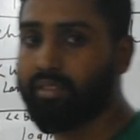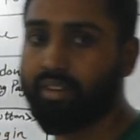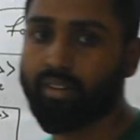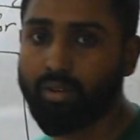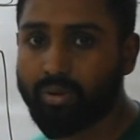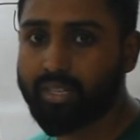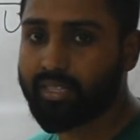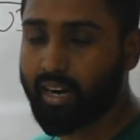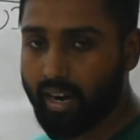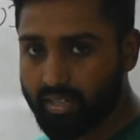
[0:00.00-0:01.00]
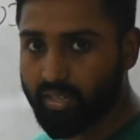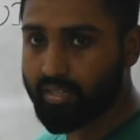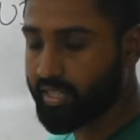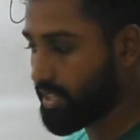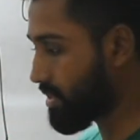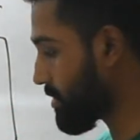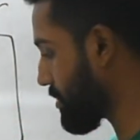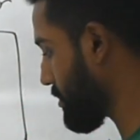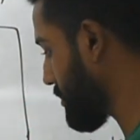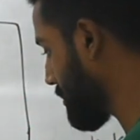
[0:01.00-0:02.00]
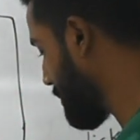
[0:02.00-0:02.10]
They're known as guard conditions.